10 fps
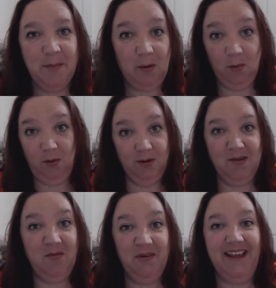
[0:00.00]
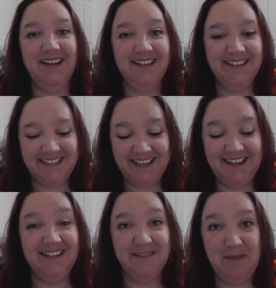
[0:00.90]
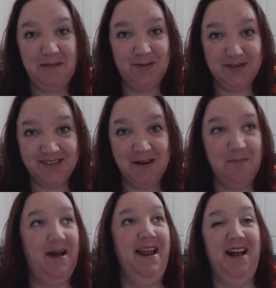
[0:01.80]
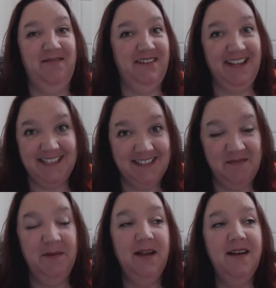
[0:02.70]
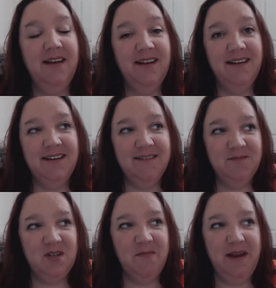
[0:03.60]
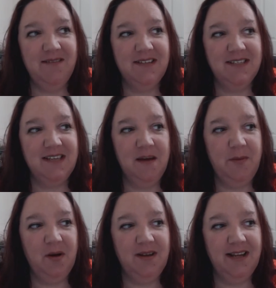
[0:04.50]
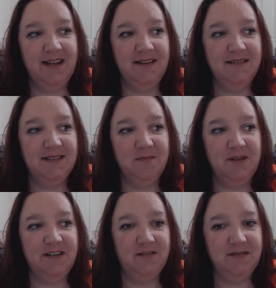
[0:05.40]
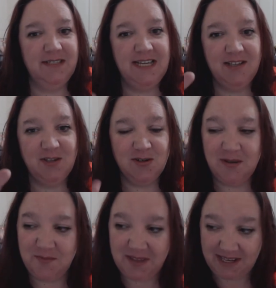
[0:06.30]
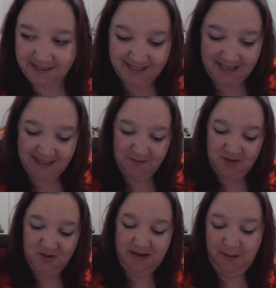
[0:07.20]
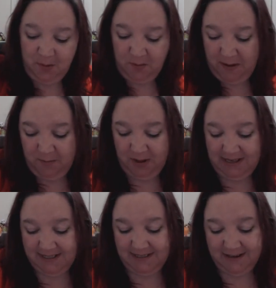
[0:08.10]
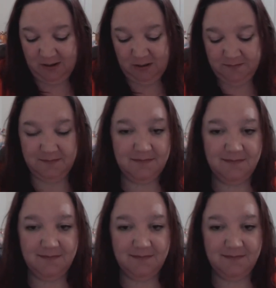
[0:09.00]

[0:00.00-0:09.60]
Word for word: so I'm like, well, well, Canada tea that's maple syrup, I have to get some. So I might have to see about getting some little tins or something and send them to a couple people as a little